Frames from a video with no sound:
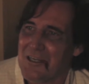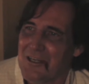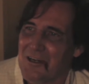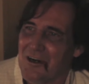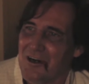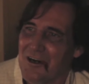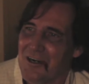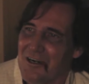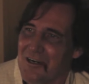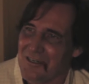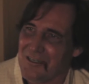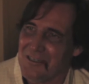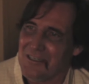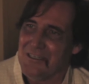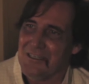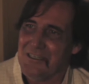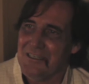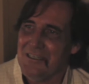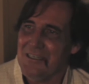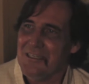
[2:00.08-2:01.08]
car.
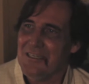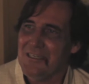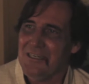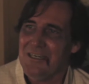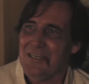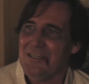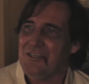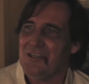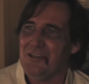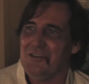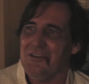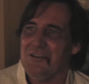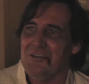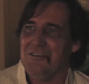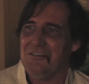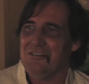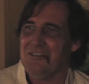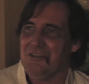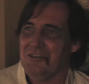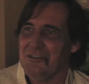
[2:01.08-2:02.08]
Could,
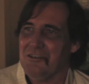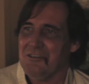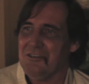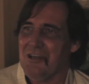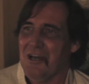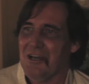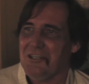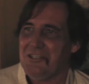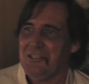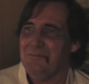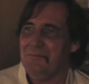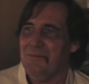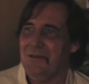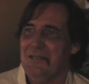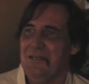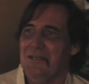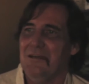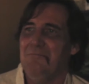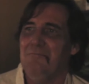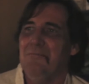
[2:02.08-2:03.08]
couldn't dodge him.
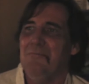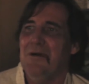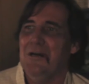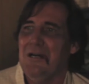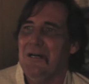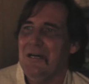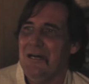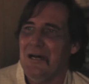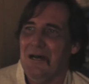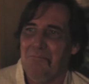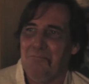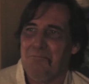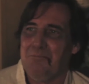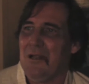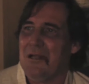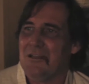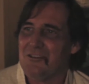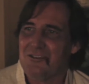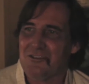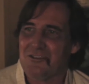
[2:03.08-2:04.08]
I
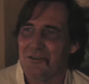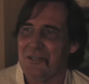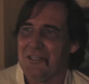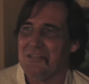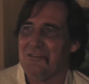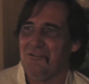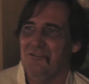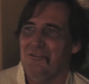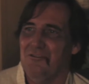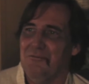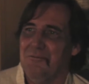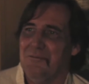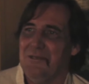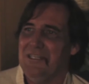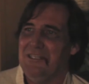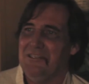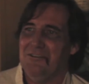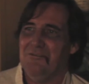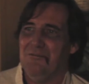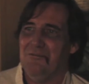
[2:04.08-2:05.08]
plowed straight through him and
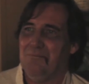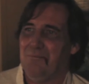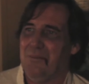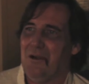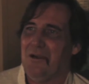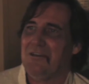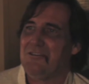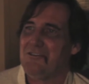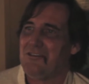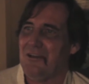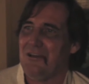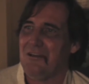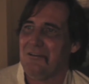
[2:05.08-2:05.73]
into a parked truck.